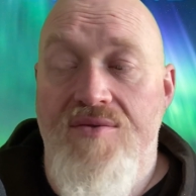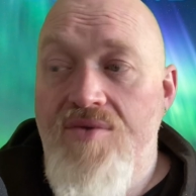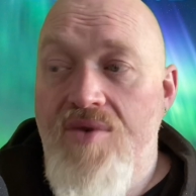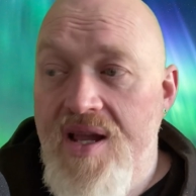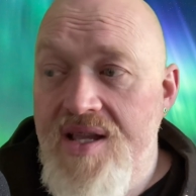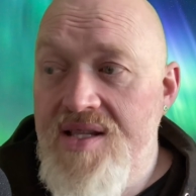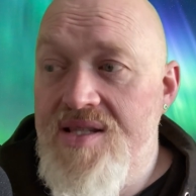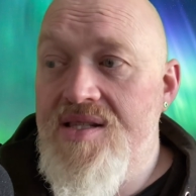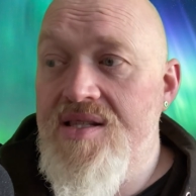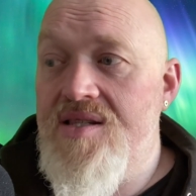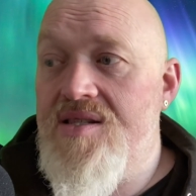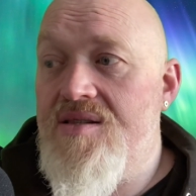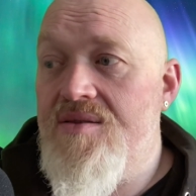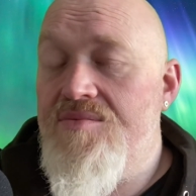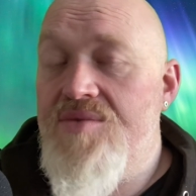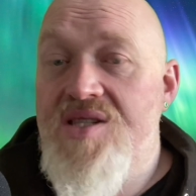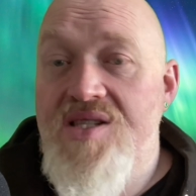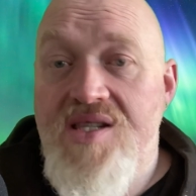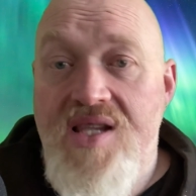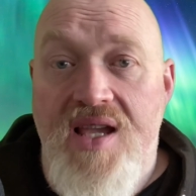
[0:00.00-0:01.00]
racism,
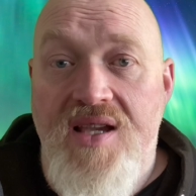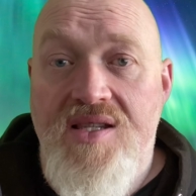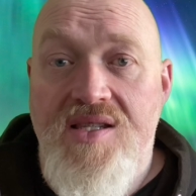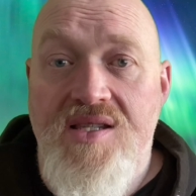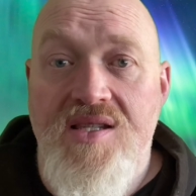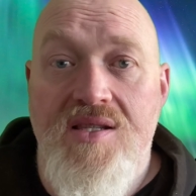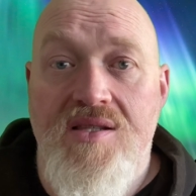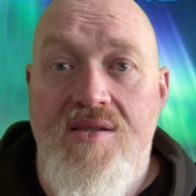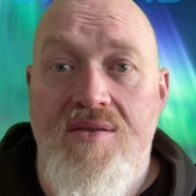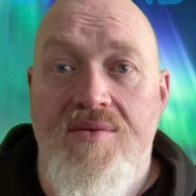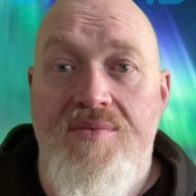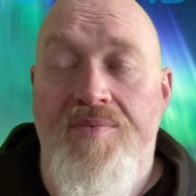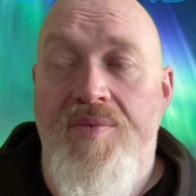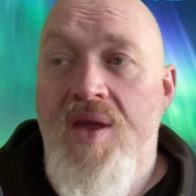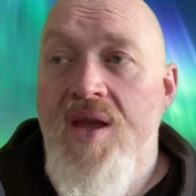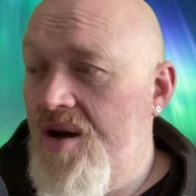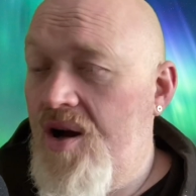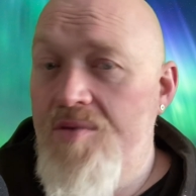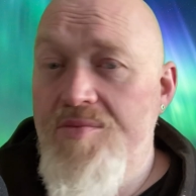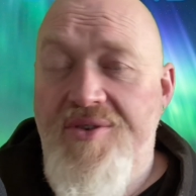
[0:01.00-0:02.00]
sexism,
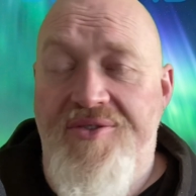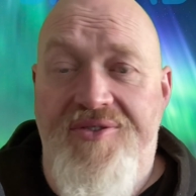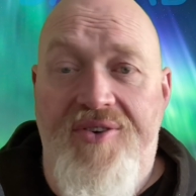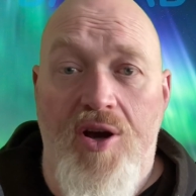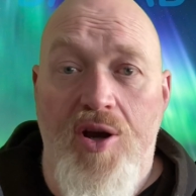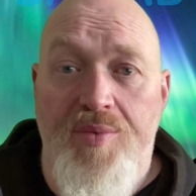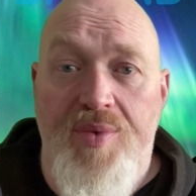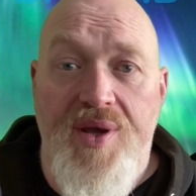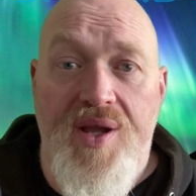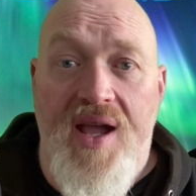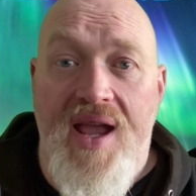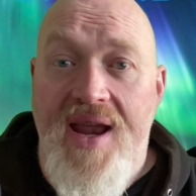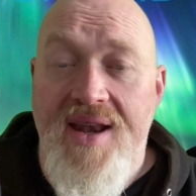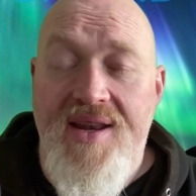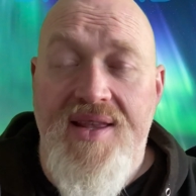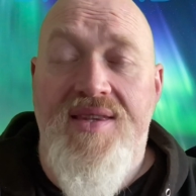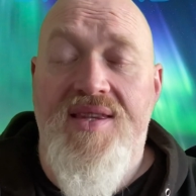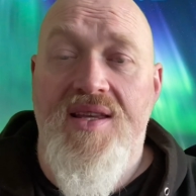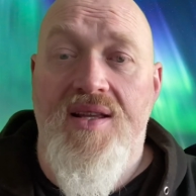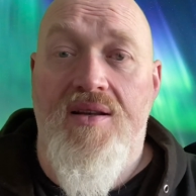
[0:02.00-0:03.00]
homophobia,
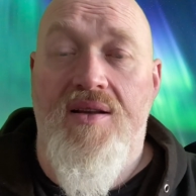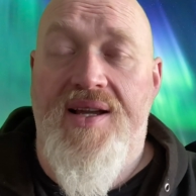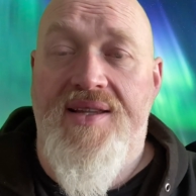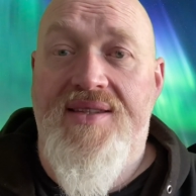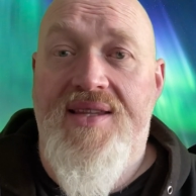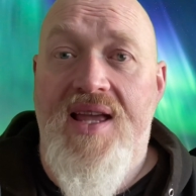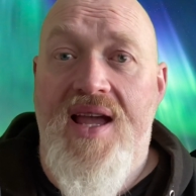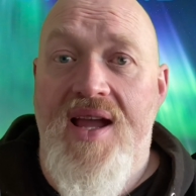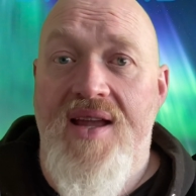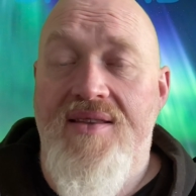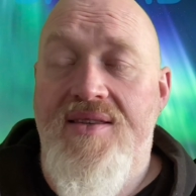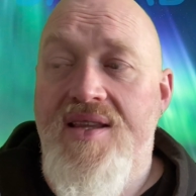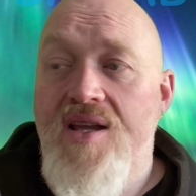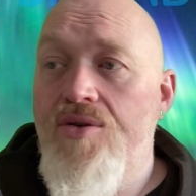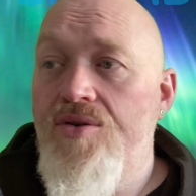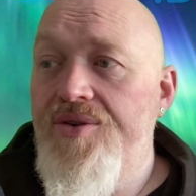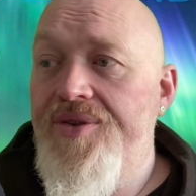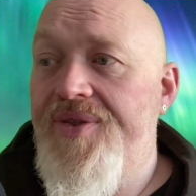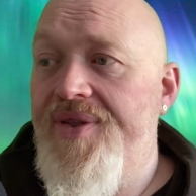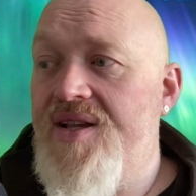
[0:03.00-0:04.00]
anything like that. They're
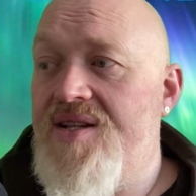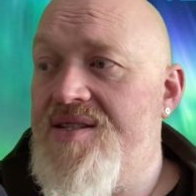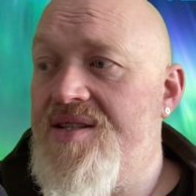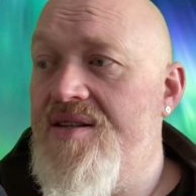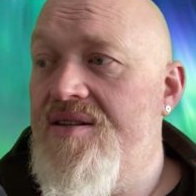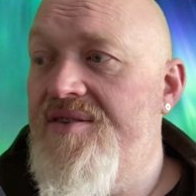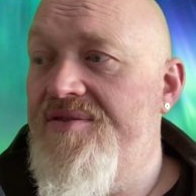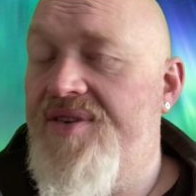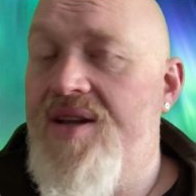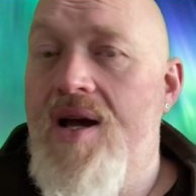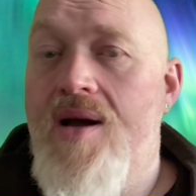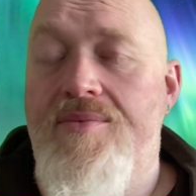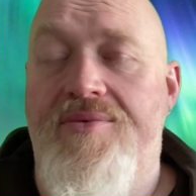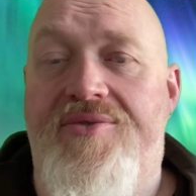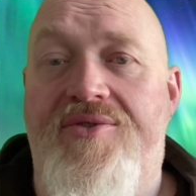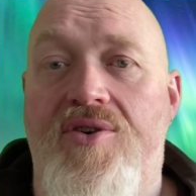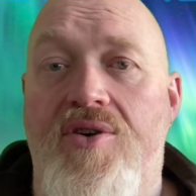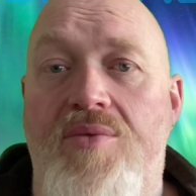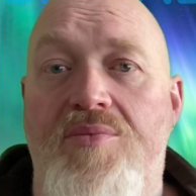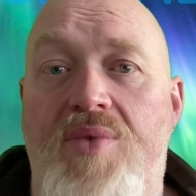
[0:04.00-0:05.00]
all things that have come
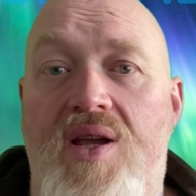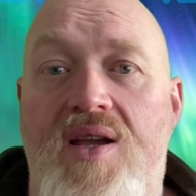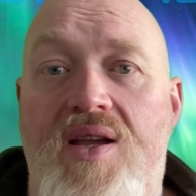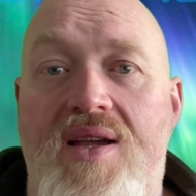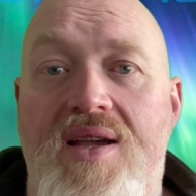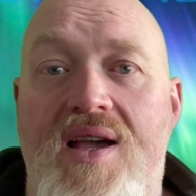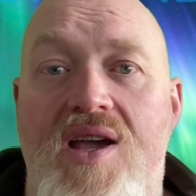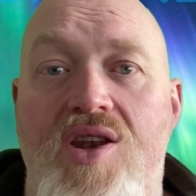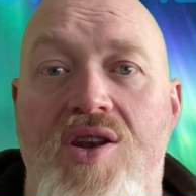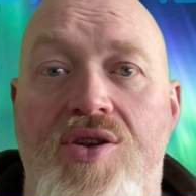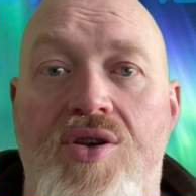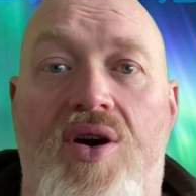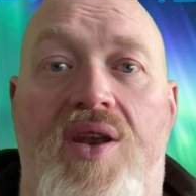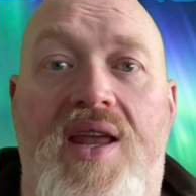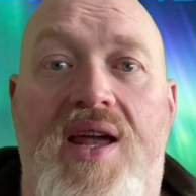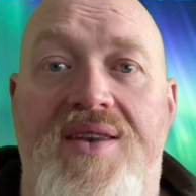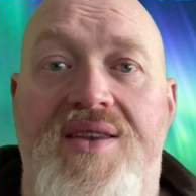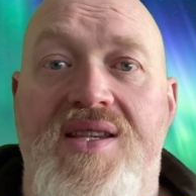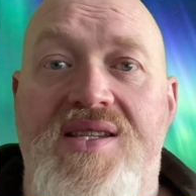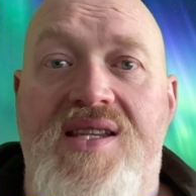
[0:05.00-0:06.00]
from not
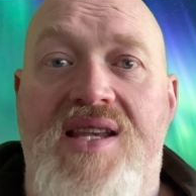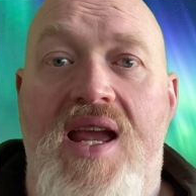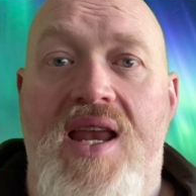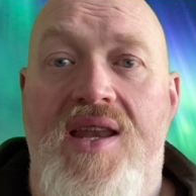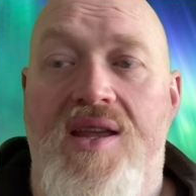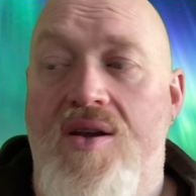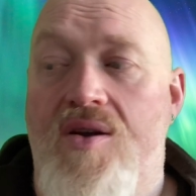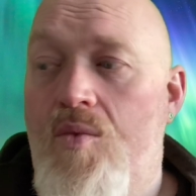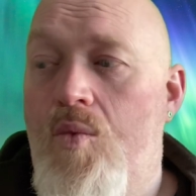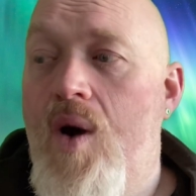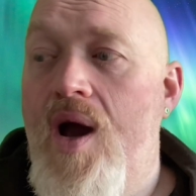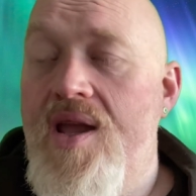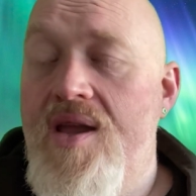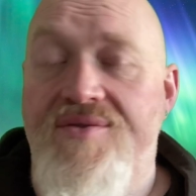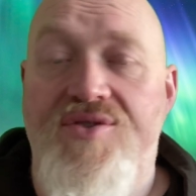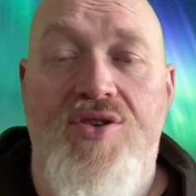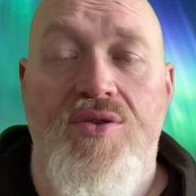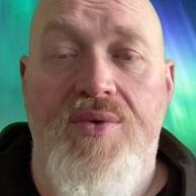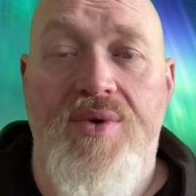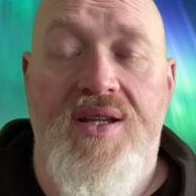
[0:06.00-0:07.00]
understanding a way
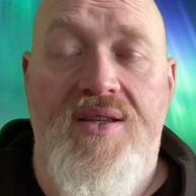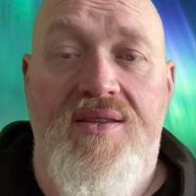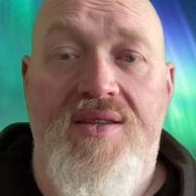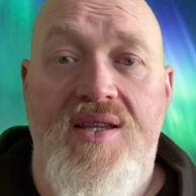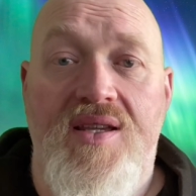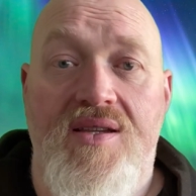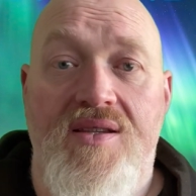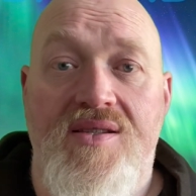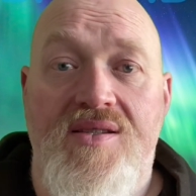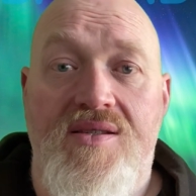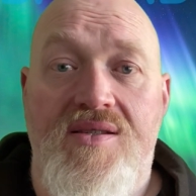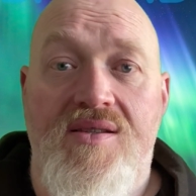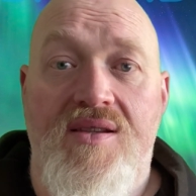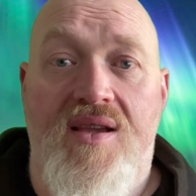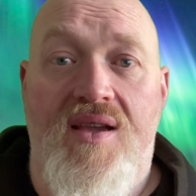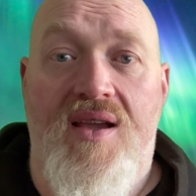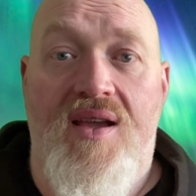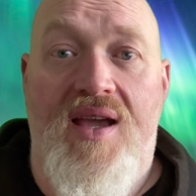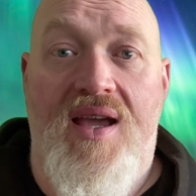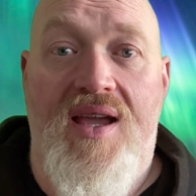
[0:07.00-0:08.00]
of doing things
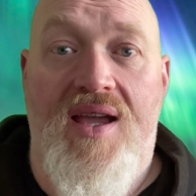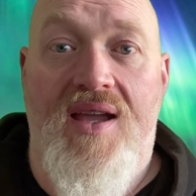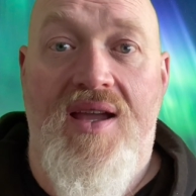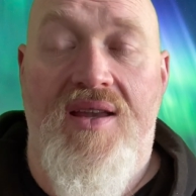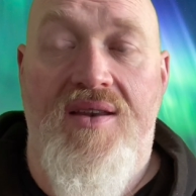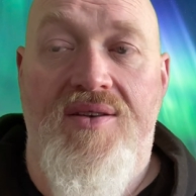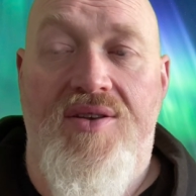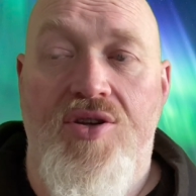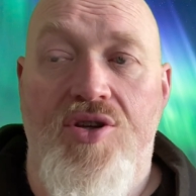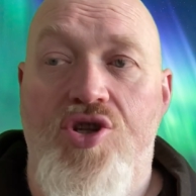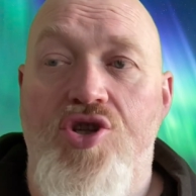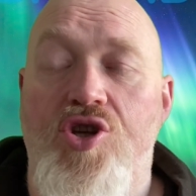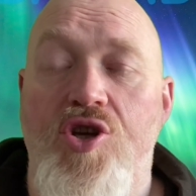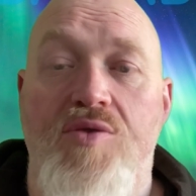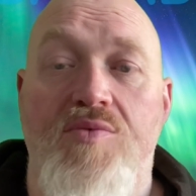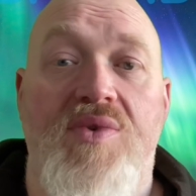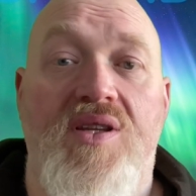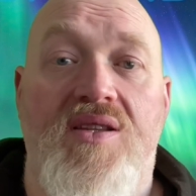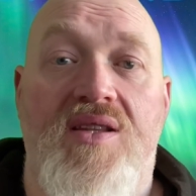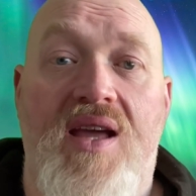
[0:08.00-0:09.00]
and
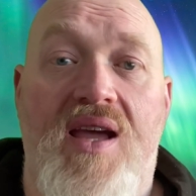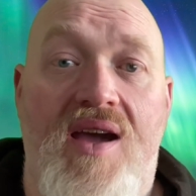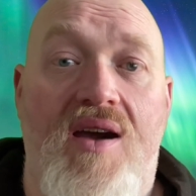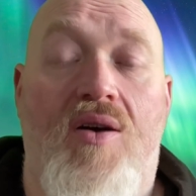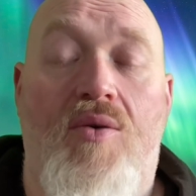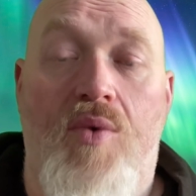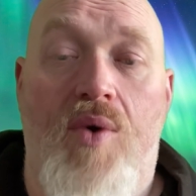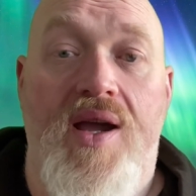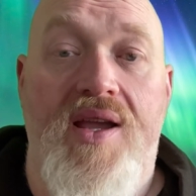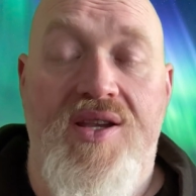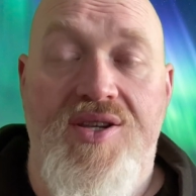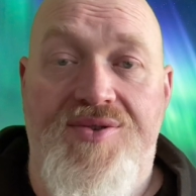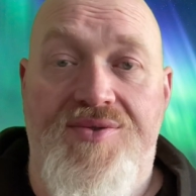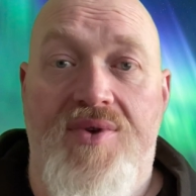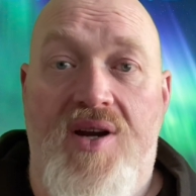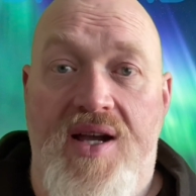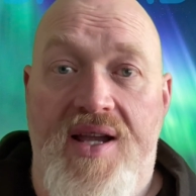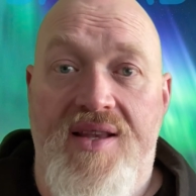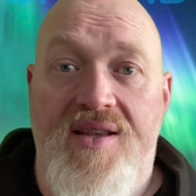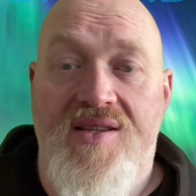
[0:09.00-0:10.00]
assuming that our way is
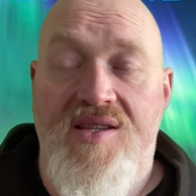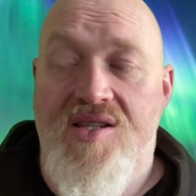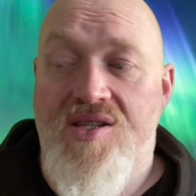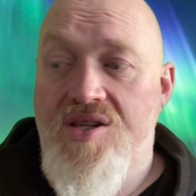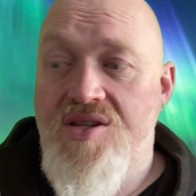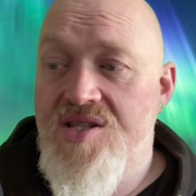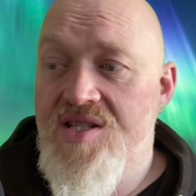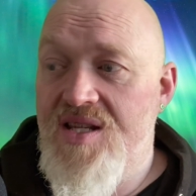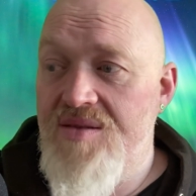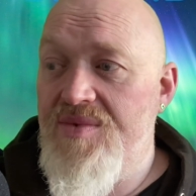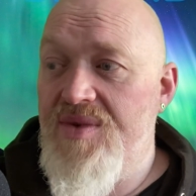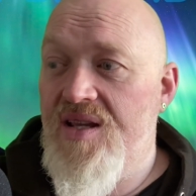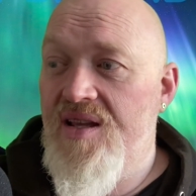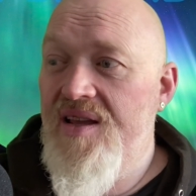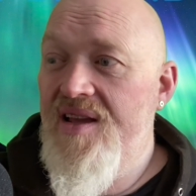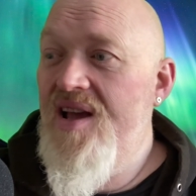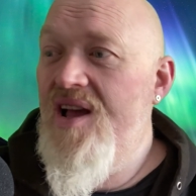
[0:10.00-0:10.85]
right. And so stimming